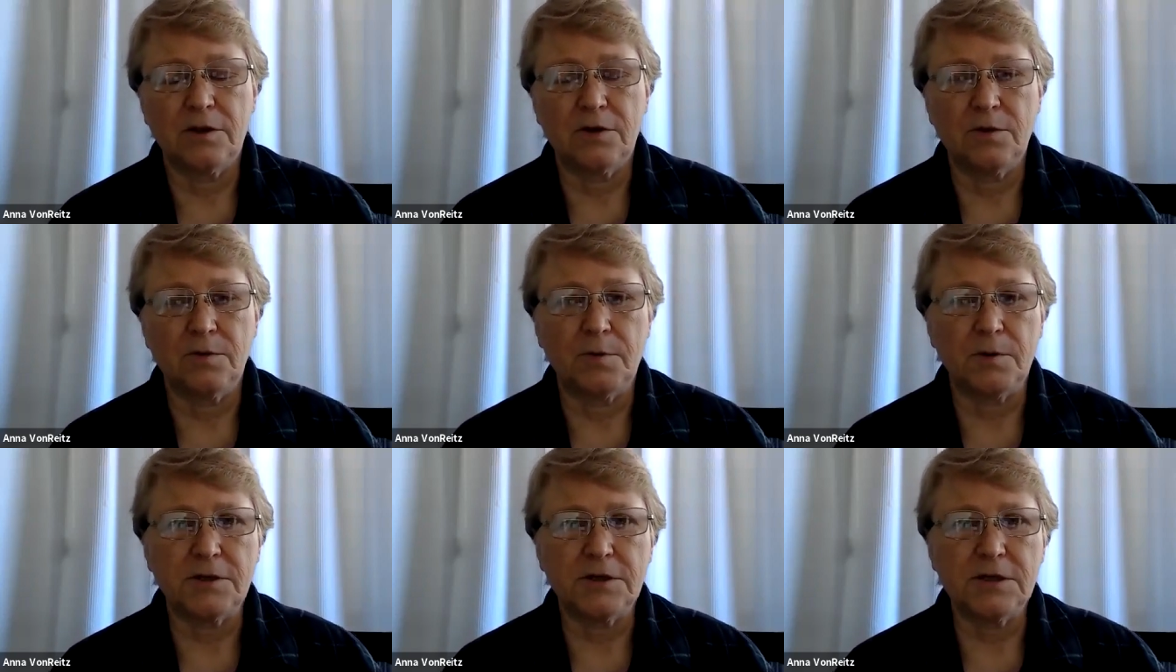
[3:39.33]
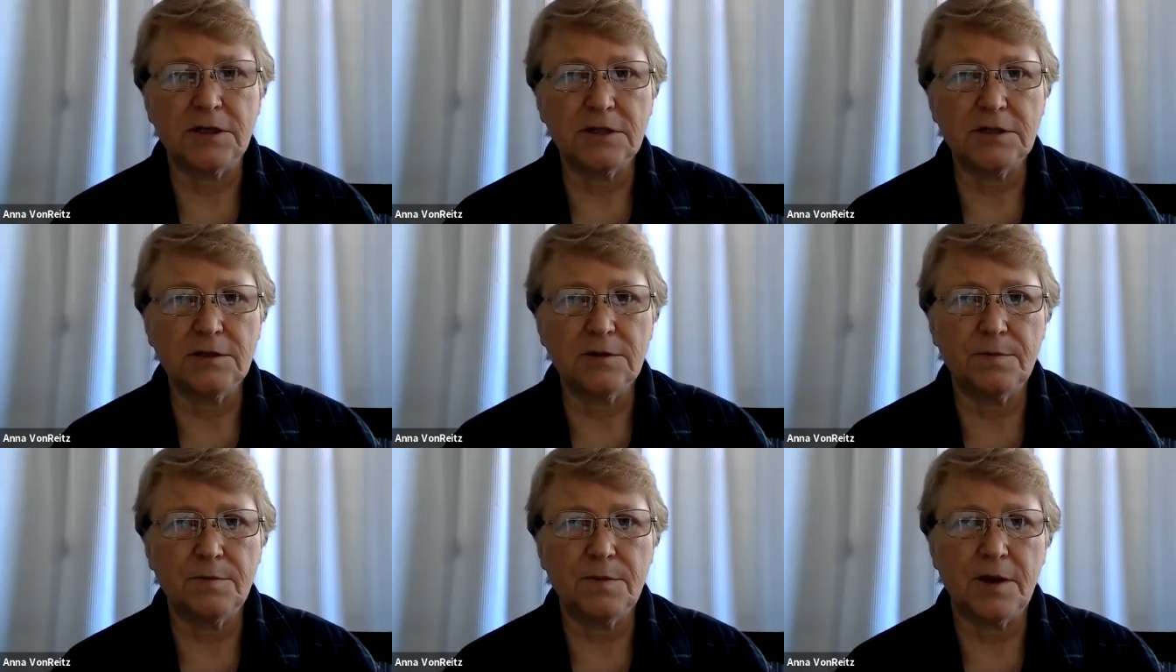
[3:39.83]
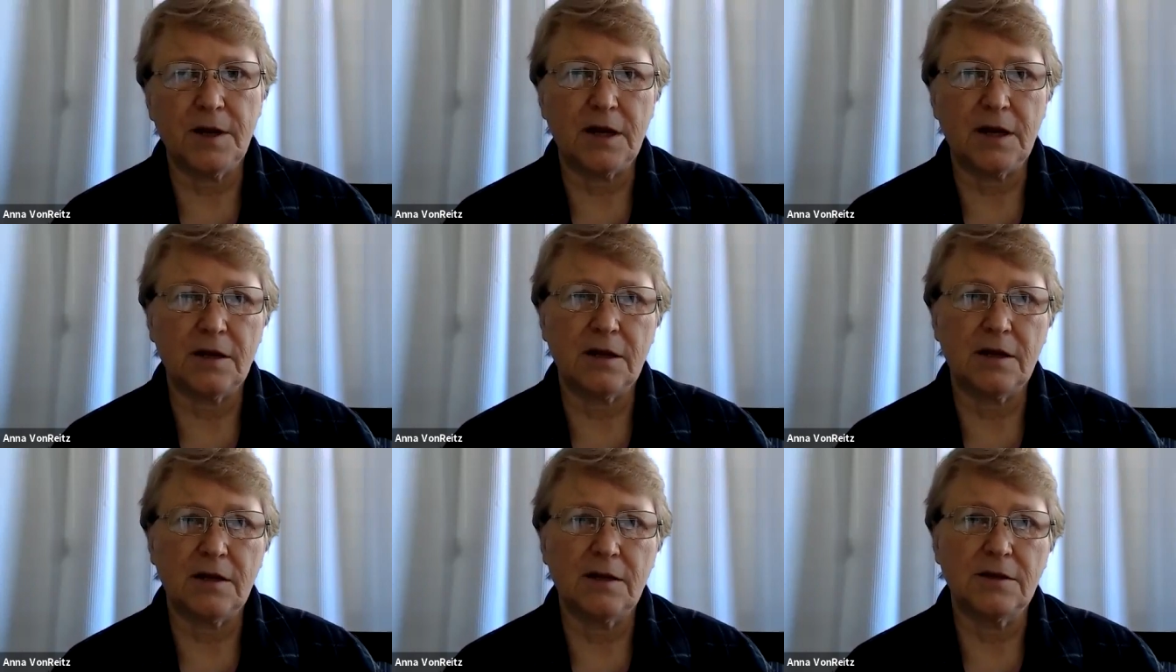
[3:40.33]
to
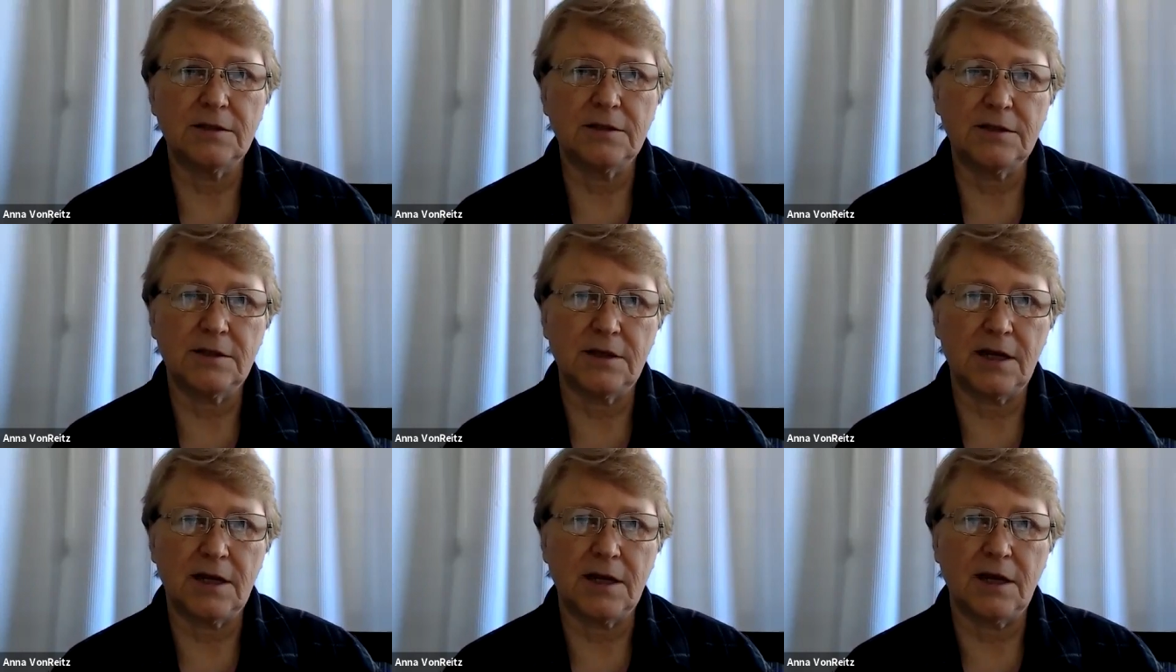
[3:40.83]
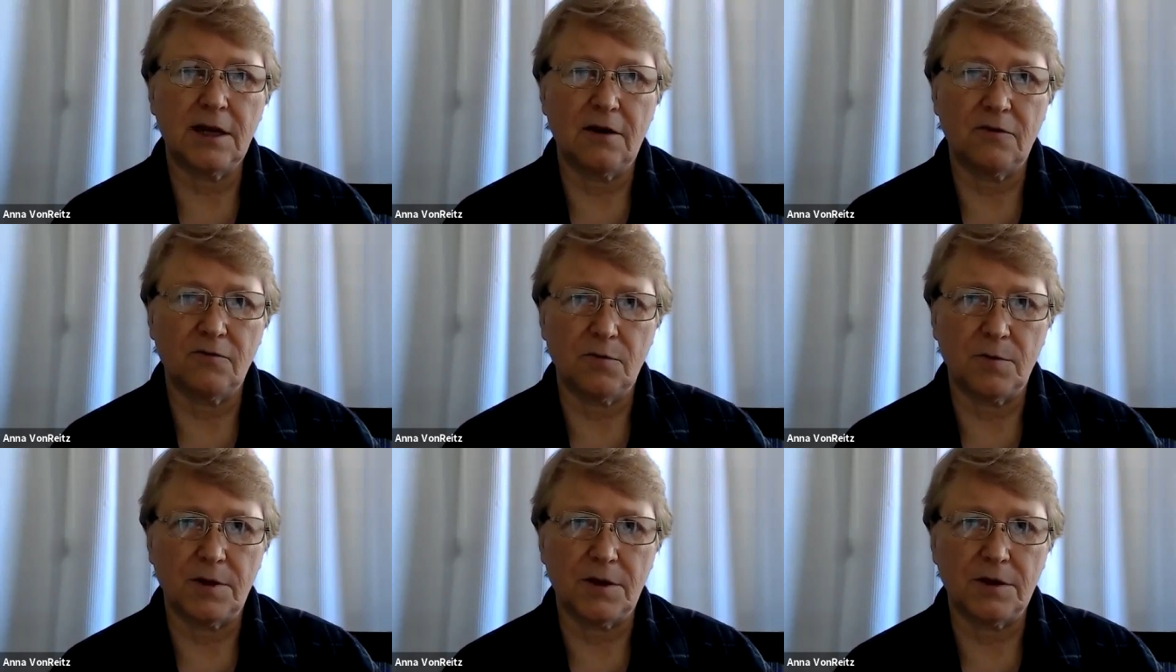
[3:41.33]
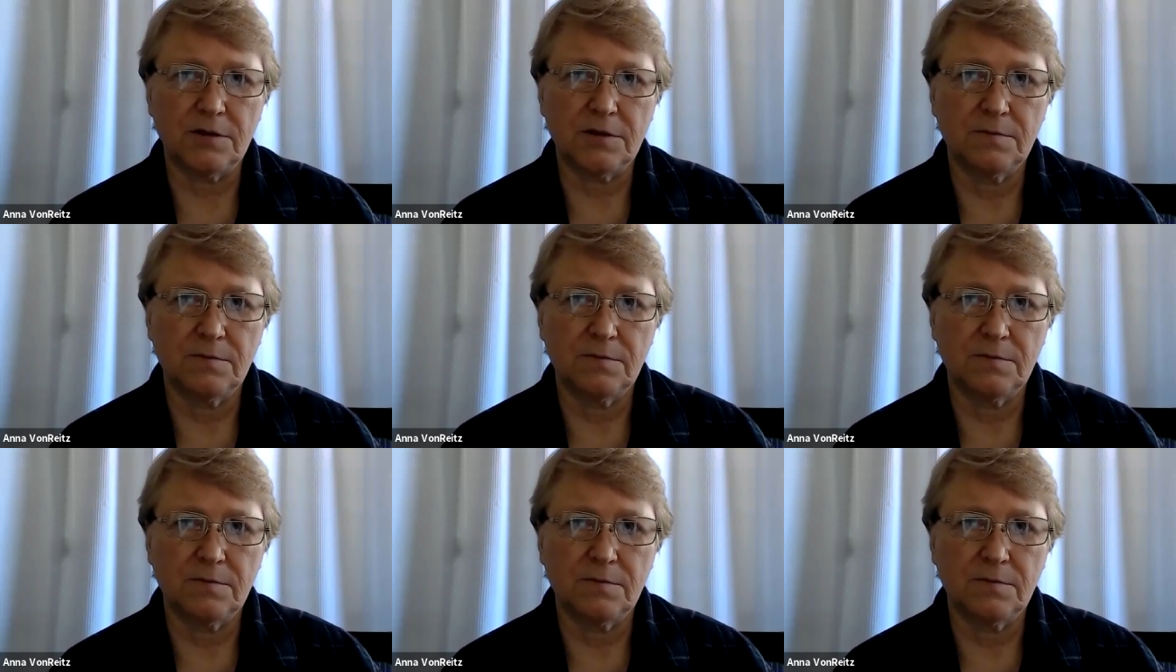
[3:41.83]
participate in the state government